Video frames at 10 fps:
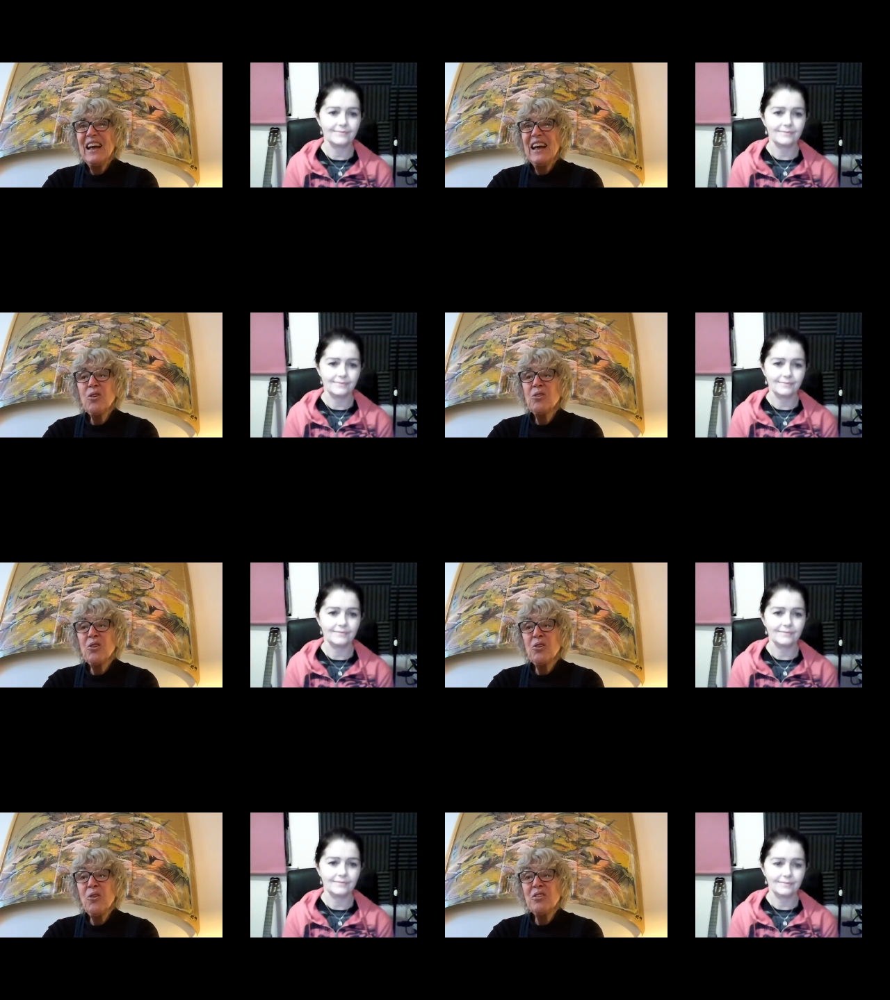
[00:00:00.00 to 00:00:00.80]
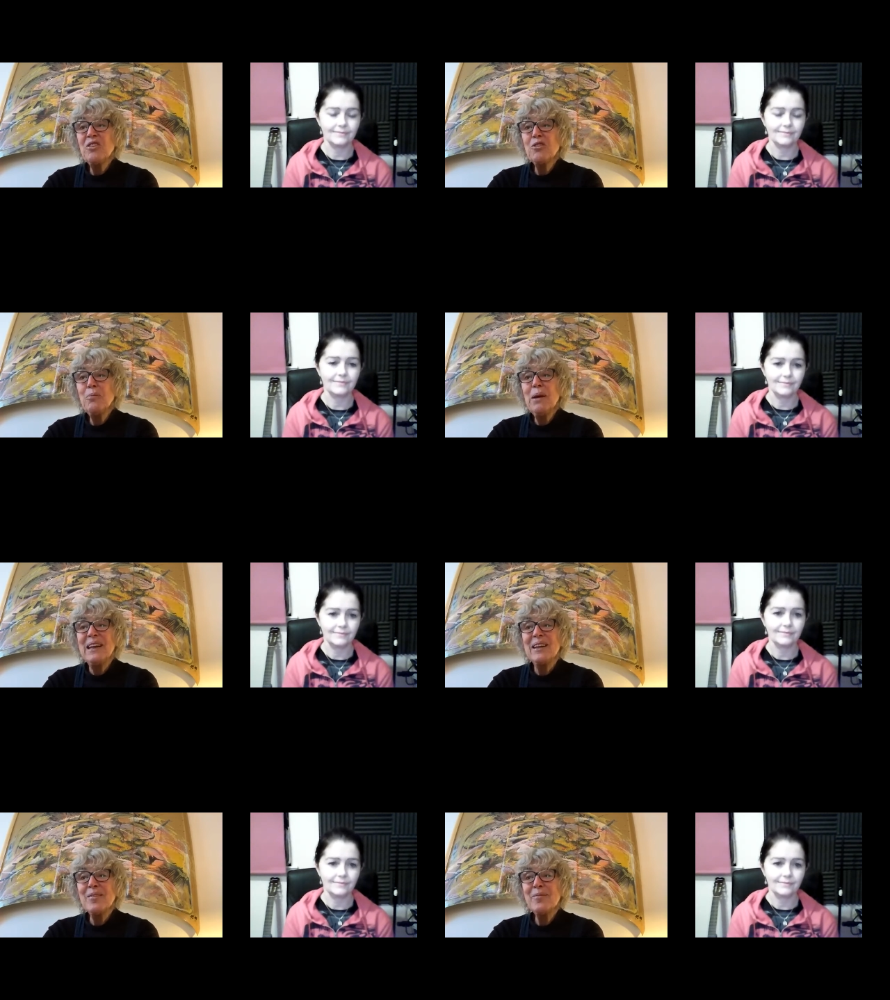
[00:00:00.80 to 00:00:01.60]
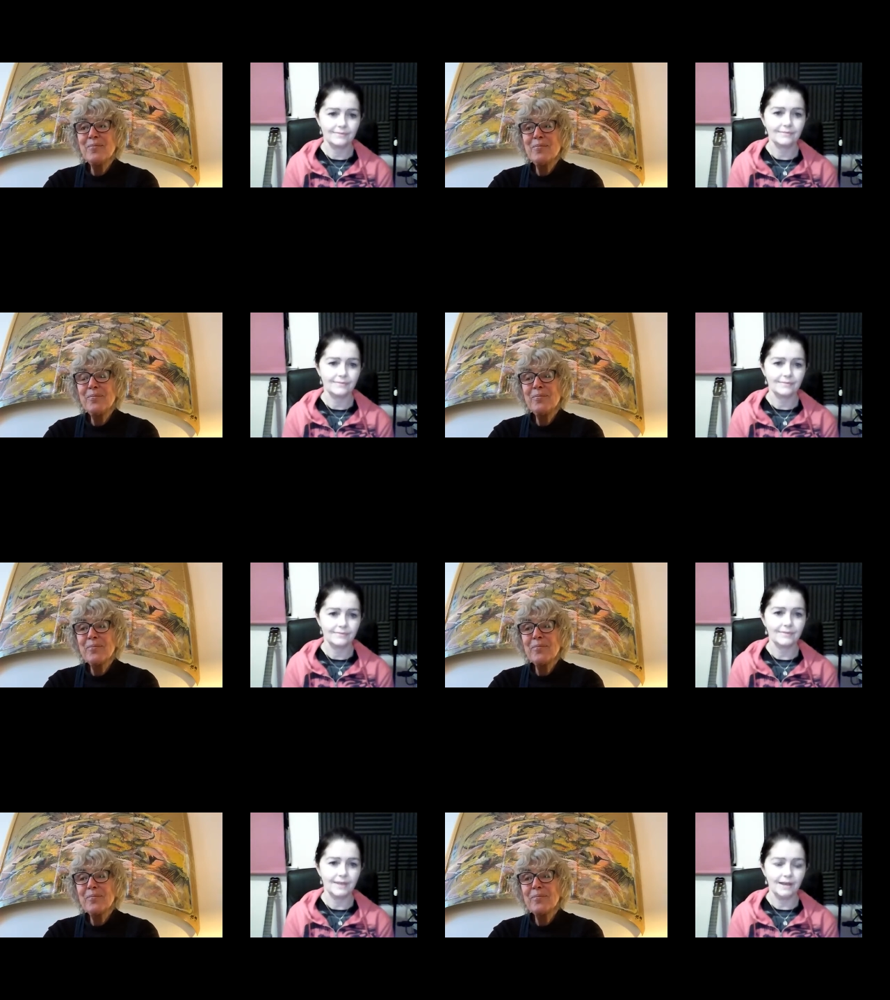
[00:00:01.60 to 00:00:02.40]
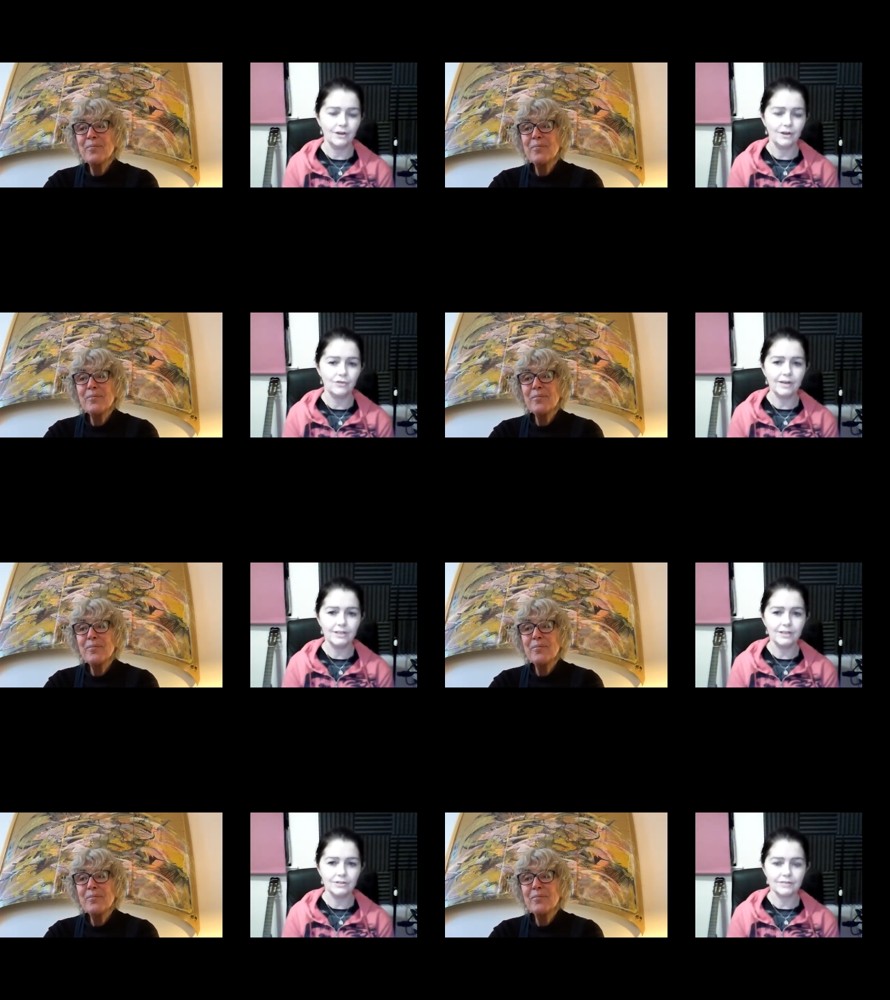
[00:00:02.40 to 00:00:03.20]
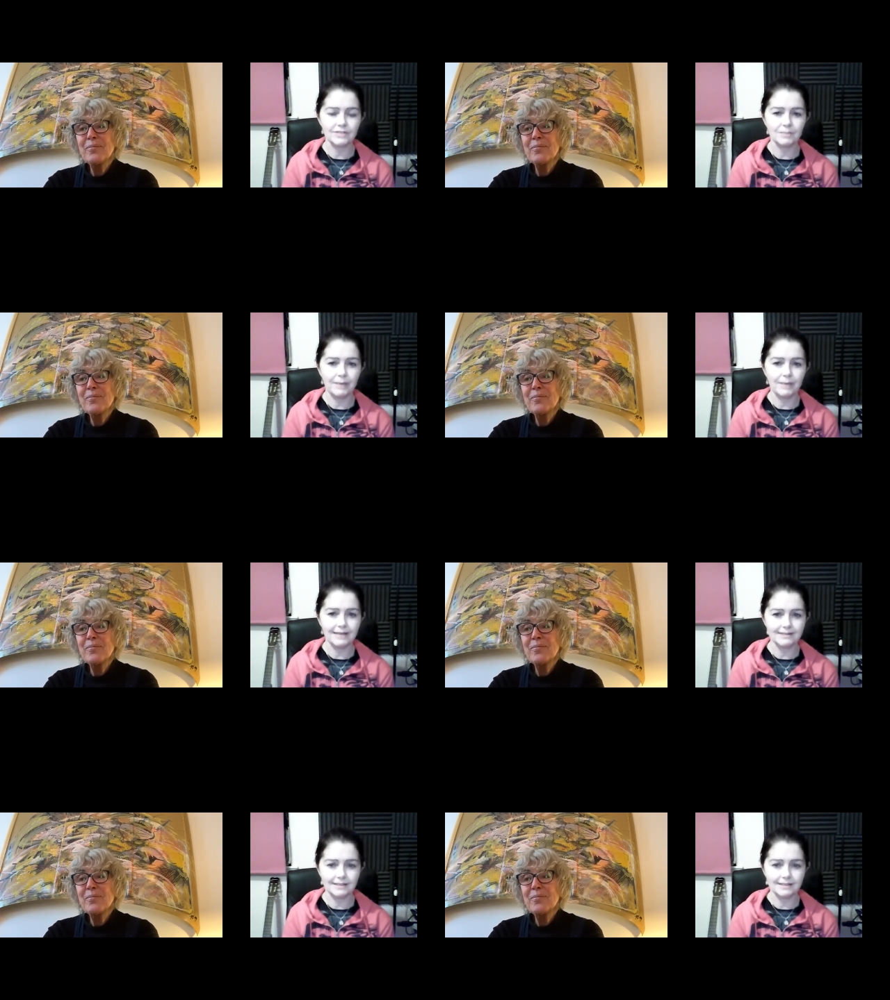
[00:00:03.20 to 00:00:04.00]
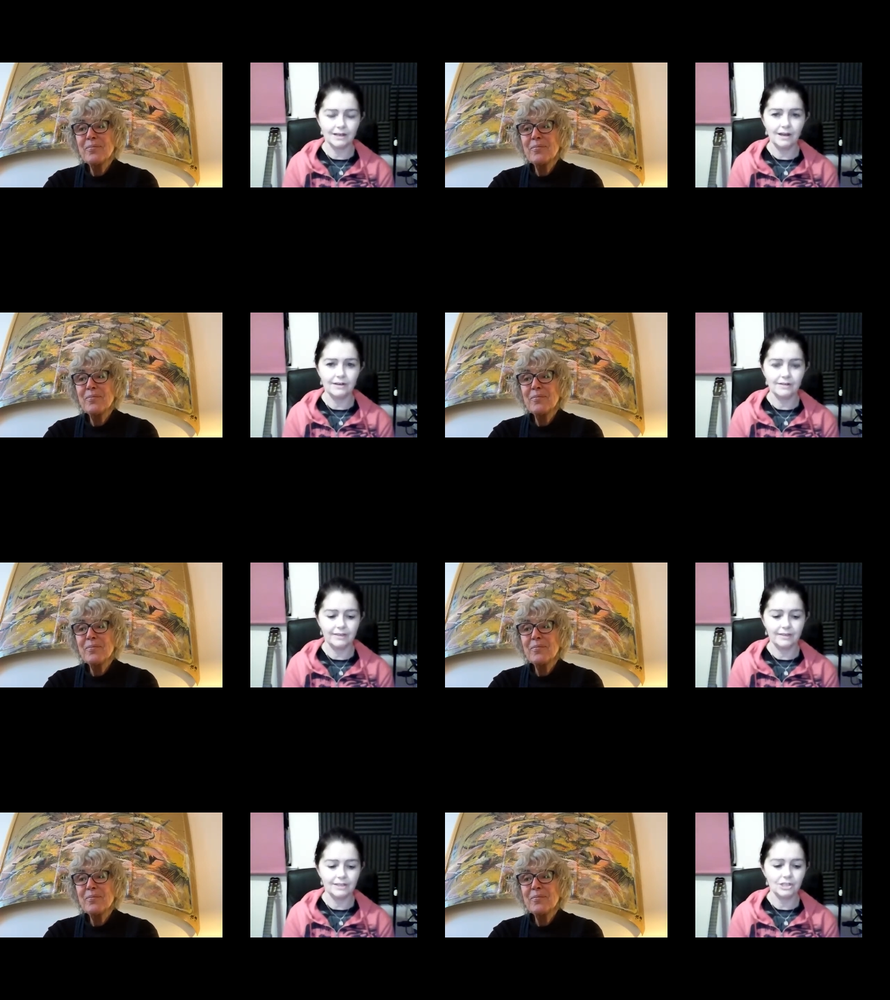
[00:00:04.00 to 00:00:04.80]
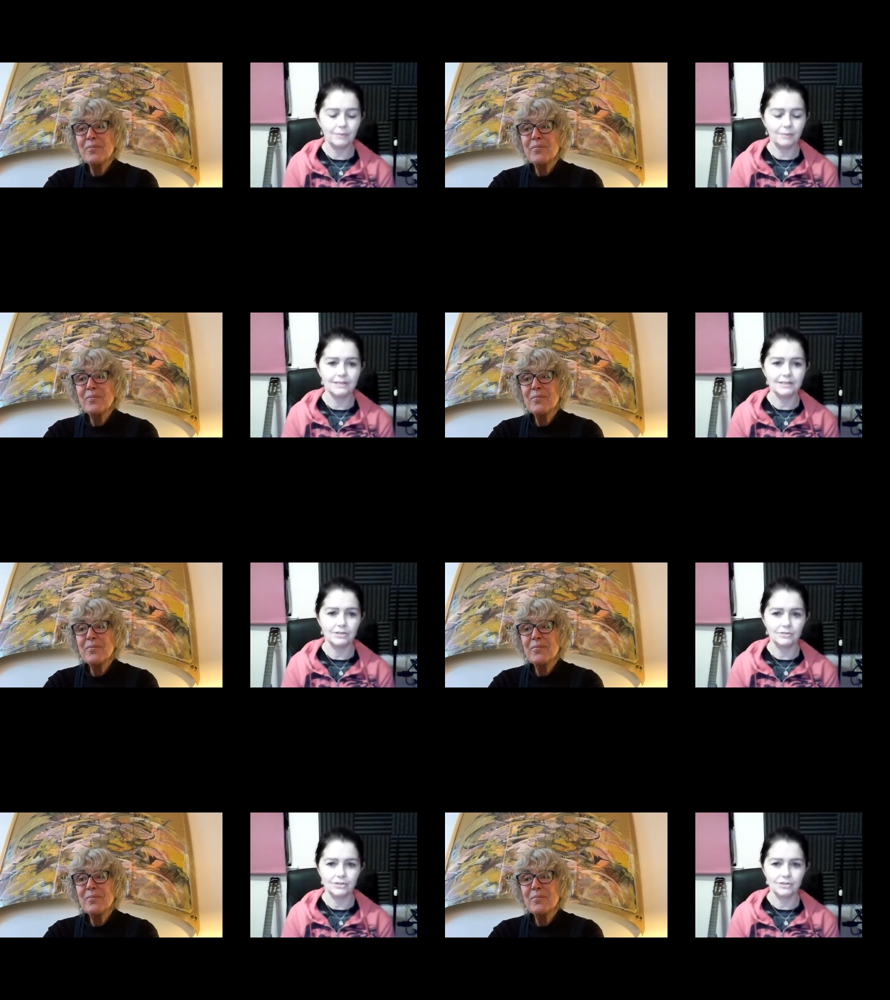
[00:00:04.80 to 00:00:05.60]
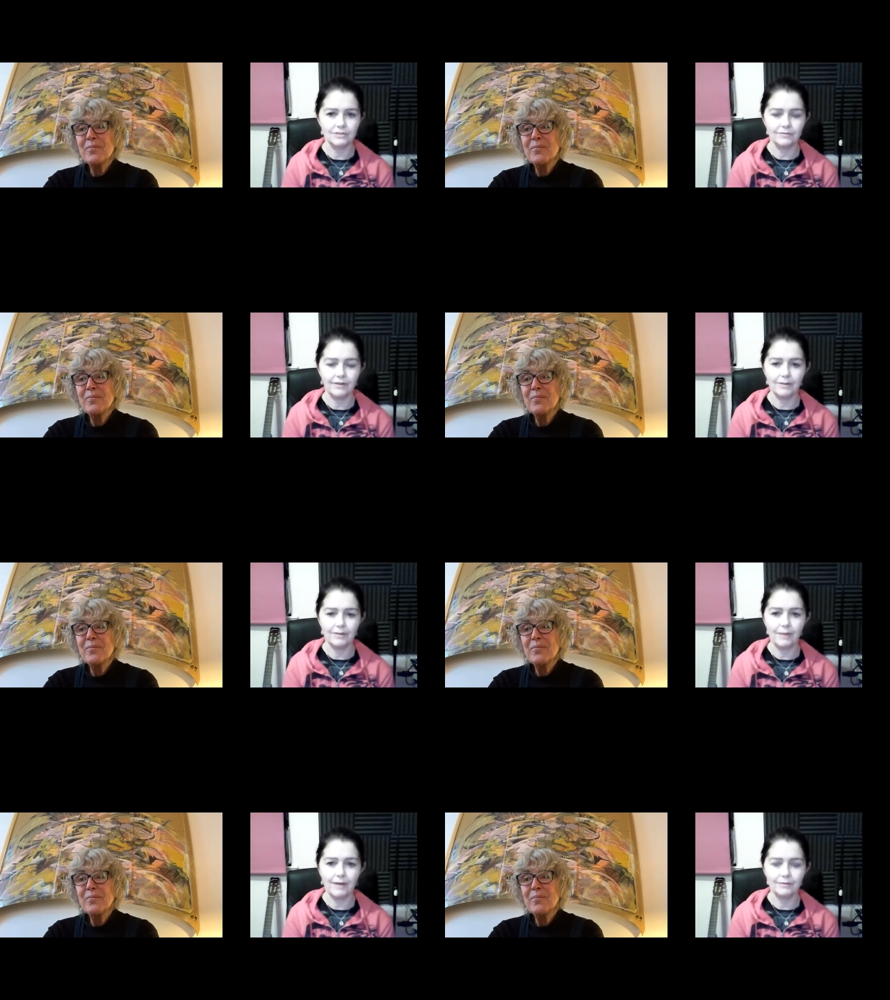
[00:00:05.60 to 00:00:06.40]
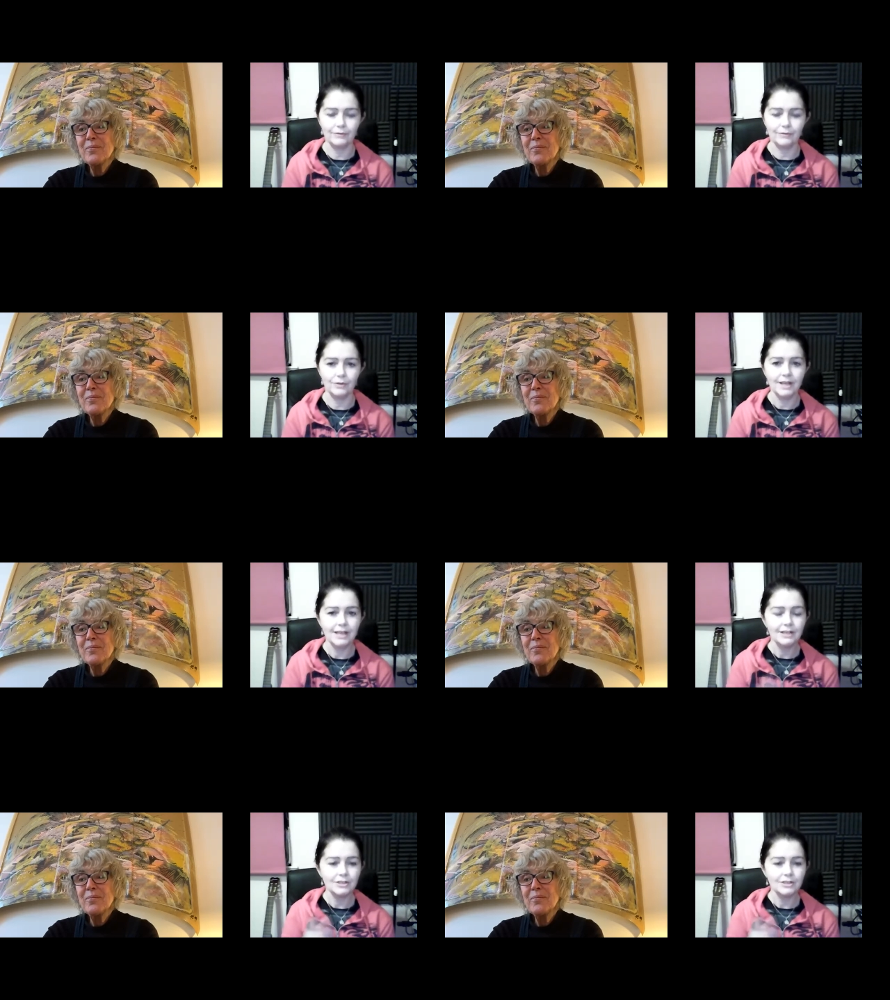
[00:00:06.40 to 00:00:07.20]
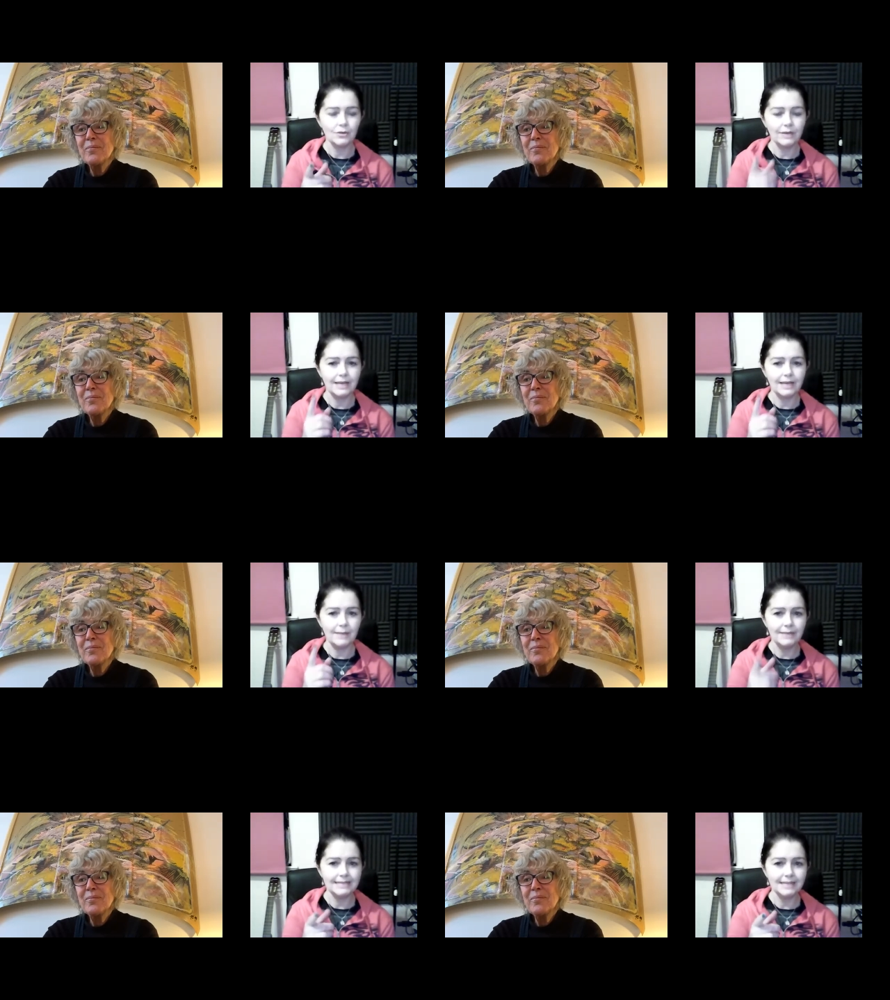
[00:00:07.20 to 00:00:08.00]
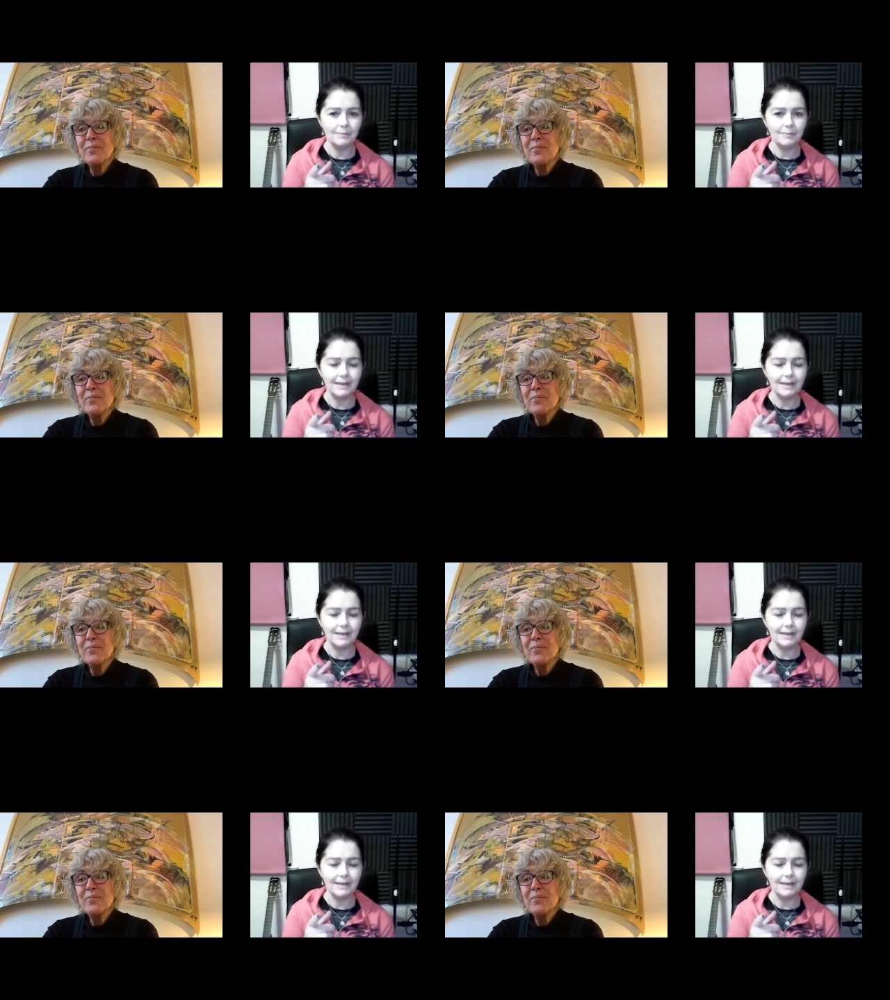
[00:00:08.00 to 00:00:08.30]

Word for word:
Speaker 1: I've learned a lot in Japan.
Speaker 2: Yeah, great use of space and color. I think Japanese culture is very powerful. So, um, is that a